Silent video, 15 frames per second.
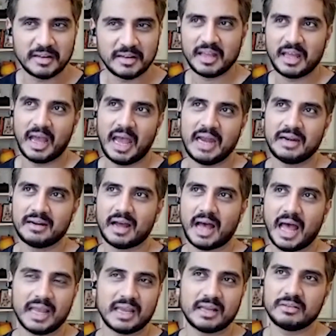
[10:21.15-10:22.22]
and
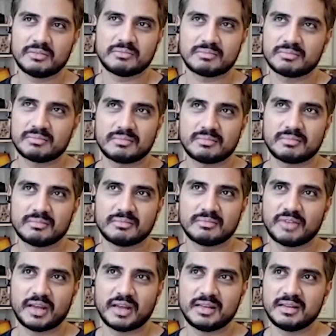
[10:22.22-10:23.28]

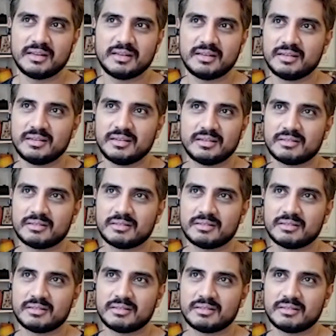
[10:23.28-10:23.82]
very